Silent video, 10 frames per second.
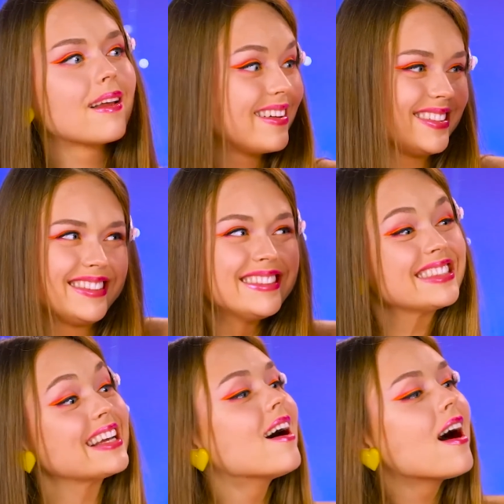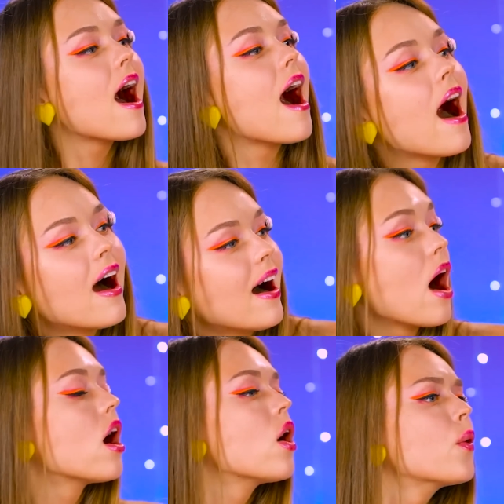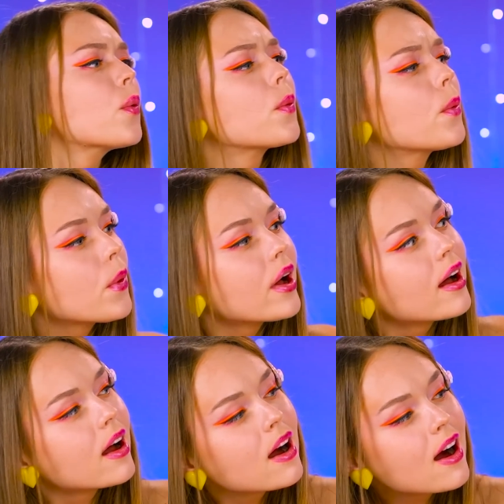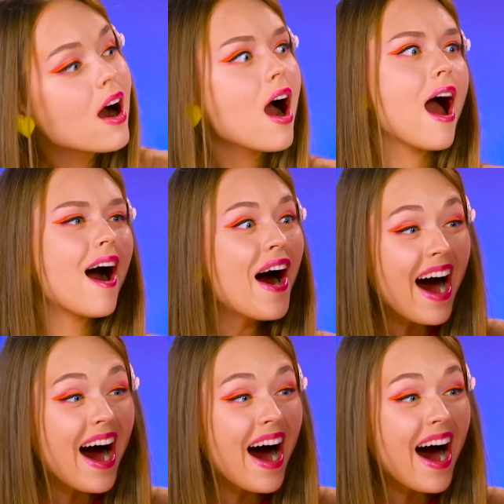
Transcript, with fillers: Stay tuned! This will really blow your mind!